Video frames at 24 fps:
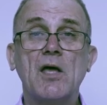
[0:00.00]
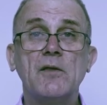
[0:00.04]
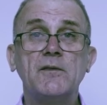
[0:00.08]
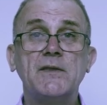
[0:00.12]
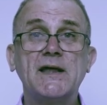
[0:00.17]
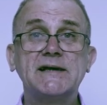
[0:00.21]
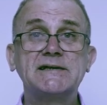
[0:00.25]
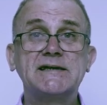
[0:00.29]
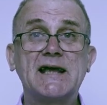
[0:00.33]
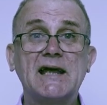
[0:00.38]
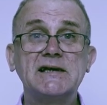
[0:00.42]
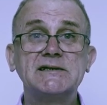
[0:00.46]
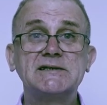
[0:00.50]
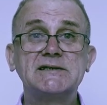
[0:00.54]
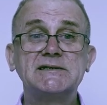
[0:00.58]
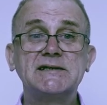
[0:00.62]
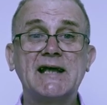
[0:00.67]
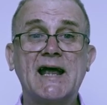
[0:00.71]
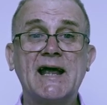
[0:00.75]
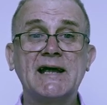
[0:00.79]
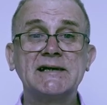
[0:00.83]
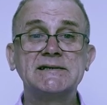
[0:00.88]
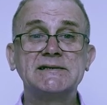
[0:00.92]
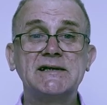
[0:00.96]
This
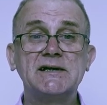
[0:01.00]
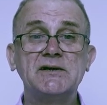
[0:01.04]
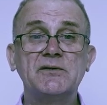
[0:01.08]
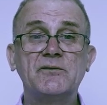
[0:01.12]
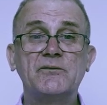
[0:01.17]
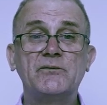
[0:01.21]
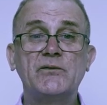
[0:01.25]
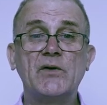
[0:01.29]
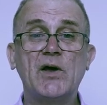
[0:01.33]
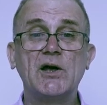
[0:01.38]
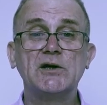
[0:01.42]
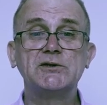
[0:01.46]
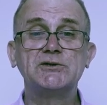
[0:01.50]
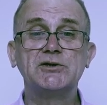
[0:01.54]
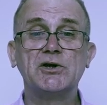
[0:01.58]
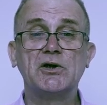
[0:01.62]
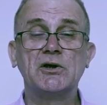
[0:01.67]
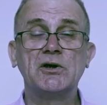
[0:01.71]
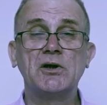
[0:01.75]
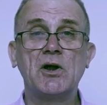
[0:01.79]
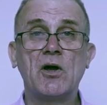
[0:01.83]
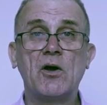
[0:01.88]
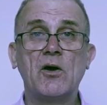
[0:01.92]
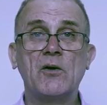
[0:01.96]
outstanding
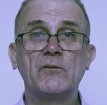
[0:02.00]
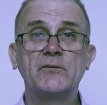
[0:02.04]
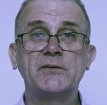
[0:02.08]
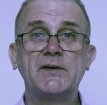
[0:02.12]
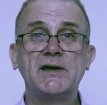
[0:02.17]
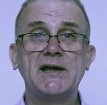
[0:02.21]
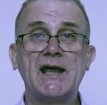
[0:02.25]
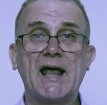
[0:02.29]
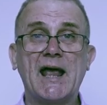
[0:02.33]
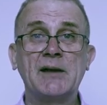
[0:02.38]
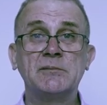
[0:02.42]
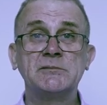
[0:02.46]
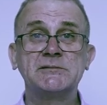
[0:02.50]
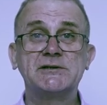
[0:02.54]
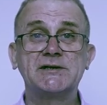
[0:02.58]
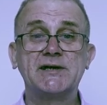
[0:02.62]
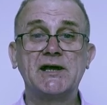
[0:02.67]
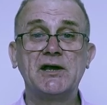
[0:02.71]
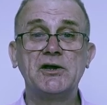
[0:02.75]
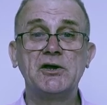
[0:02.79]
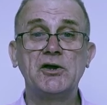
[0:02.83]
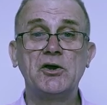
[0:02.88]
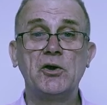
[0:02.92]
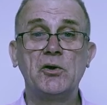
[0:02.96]
version of the
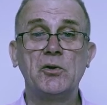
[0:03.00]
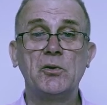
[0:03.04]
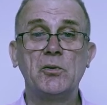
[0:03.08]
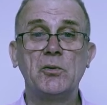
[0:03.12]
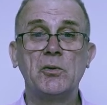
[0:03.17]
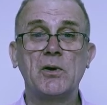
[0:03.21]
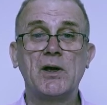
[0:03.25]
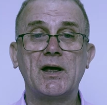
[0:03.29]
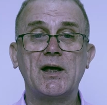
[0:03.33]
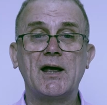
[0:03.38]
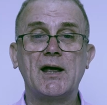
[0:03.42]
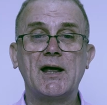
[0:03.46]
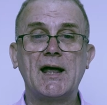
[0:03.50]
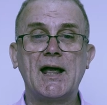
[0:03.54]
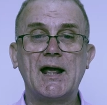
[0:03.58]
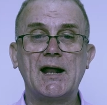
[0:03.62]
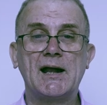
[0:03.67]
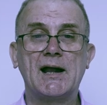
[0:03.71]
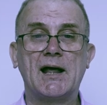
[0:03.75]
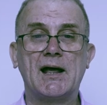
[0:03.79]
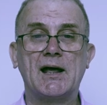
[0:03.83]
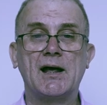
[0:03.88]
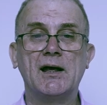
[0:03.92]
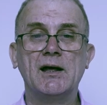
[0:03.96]
MCU
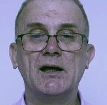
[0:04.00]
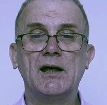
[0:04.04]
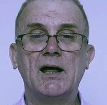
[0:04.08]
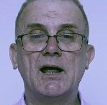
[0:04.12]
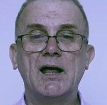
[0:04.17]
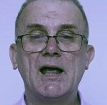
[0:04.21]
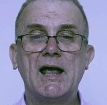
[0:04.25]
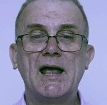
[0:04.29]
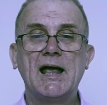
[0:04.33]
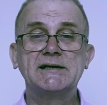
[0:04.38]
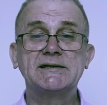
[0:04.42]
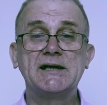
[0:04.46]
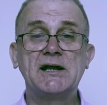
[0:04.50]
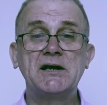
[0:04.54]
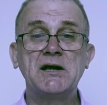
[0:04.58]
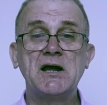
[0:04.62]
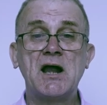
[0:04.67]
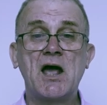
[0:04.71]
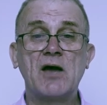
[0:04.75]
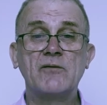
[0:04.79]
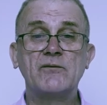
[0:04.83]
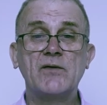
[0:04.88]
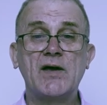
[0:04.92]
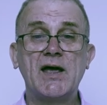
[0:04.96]
Hela is
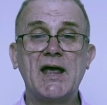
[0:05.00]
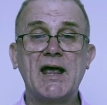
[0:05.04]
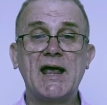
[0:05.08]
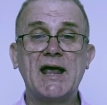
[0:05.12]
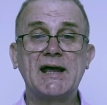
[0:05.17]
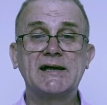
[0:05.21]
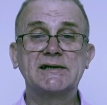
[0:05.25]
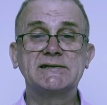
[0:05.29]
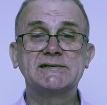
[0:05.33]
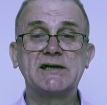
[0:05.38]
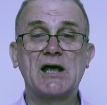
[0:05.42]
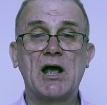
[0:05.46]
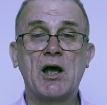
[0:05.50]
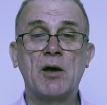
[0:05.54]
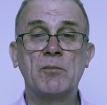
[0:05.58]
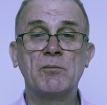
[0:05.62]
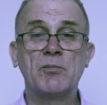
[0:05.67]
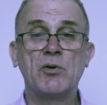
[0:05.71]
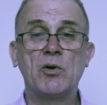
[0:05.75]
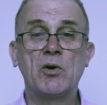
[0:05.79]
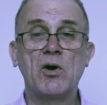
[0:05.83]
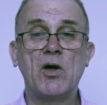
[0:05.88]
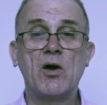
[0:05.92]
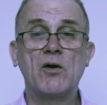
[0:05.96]
another
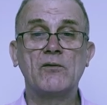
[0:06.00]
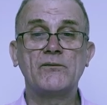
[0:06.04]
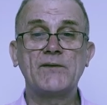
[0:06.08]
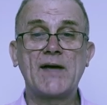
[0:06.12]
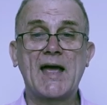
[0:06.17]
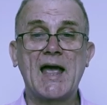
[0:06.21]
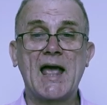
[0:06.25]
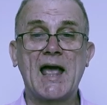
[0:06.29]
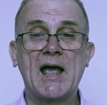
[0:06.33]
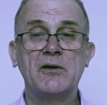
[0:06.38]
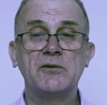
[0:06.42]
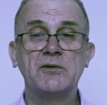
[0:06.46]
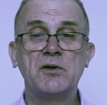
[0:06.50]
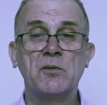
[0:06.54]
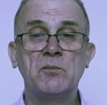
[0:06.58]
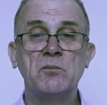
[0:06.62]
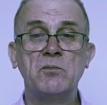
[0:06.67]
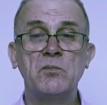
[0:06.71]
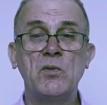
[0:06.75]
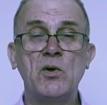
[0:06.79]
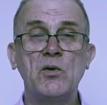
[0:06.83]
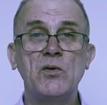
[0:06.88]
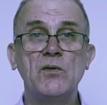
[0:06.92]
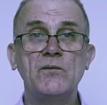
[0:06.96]
example of how the
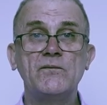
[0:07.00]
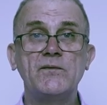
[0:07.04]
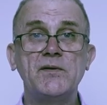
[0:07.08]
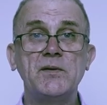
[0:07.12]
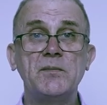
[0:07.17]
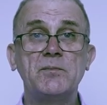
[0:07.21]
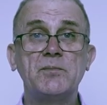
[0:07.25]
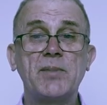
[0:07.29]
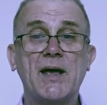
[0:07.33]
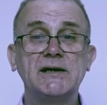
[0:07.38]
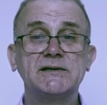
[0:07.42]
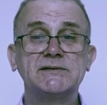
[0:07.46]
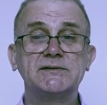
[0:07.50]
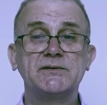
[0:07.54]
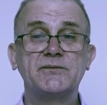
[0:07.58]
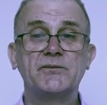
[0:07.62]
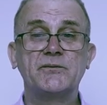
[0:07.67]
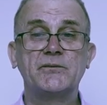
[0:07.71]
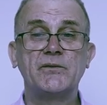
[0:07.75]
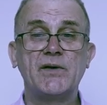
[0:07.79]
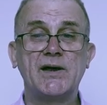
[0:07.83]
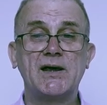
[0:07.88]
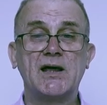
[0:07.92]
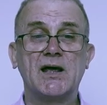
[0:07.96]
movie-based
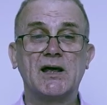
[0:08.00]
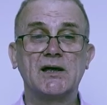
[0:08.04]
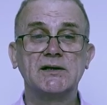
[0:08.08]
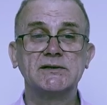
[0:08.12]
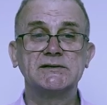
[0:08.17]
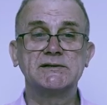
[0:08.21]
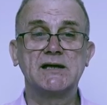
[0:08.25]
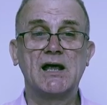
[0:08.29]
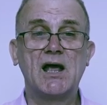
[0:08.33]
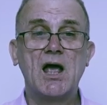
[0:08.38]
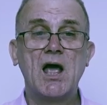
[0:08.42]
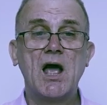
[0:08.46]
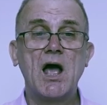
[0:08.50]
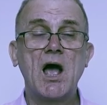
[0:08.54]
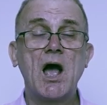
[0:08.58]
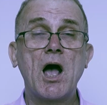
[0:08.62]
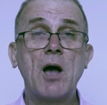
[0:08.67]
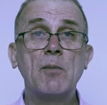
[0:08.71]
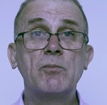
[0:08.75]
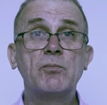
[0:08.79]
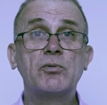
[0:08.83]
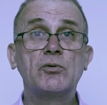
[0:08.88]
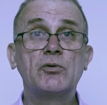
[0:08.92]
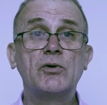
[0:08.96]
figures
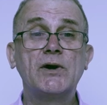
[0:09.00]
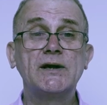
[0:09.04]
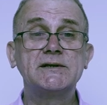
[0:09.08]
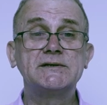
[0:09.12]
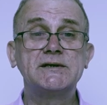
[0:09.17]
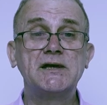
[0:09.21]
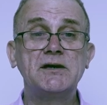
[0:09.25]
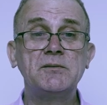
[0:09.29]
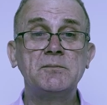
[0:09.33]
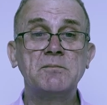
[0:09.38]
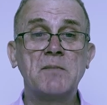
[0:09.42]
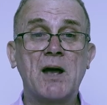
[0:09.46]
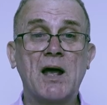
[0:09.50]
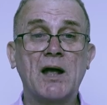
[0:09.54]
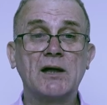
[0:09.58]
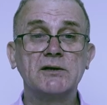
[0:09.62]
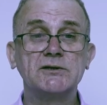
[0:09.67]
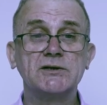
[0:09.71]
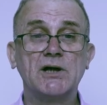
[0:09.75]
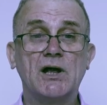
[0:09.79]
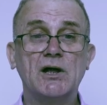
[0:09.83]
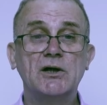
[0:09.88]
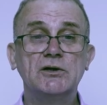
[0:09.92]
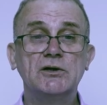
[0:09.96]
are pretty much